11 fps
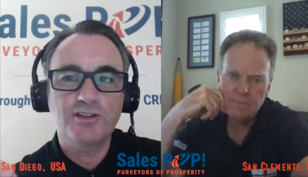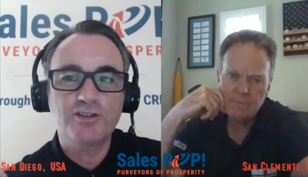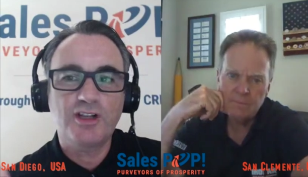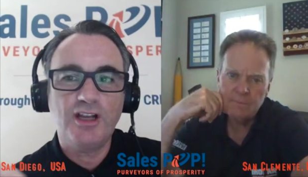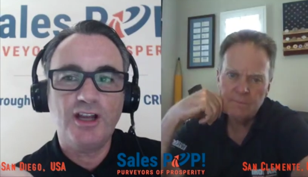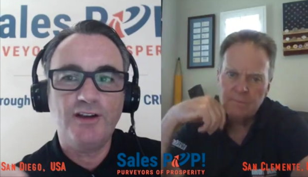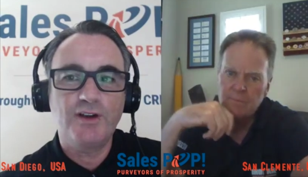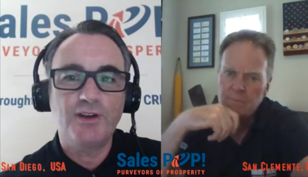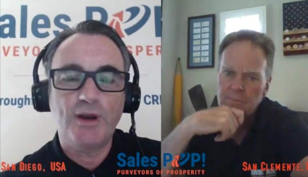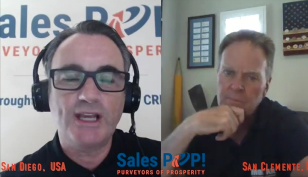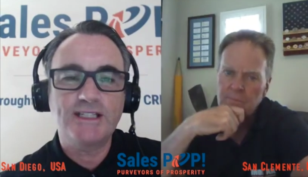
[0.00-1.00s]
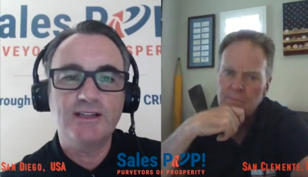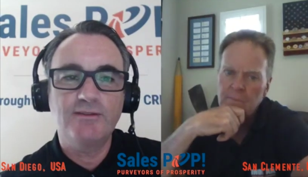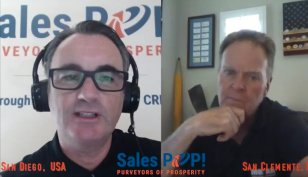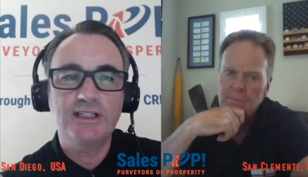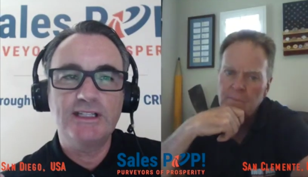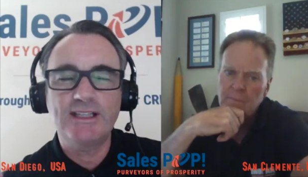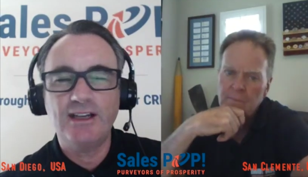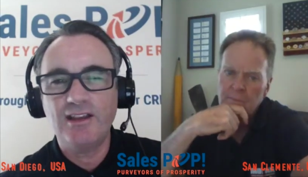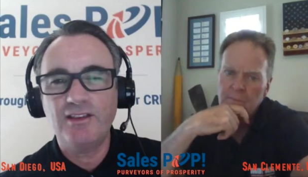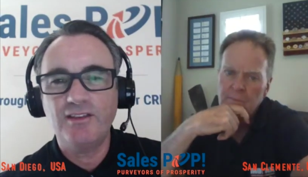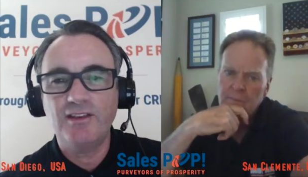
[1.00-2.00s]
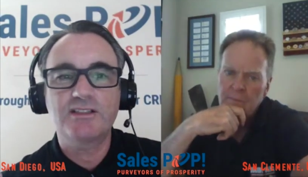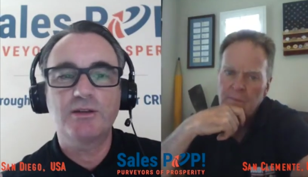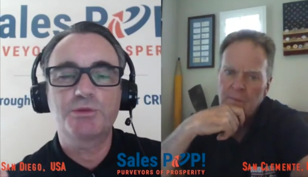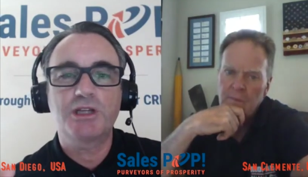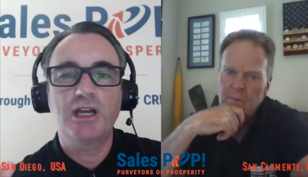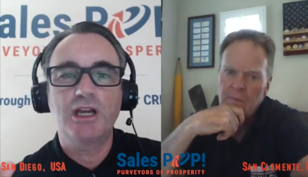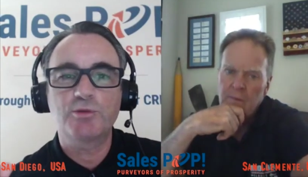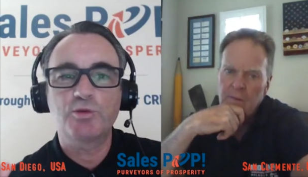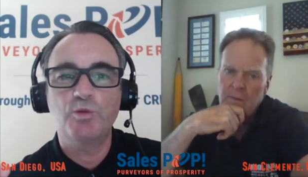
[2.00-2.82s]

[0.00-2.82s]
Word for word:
Speaker 1: there's a lot of other activities that I think sometimes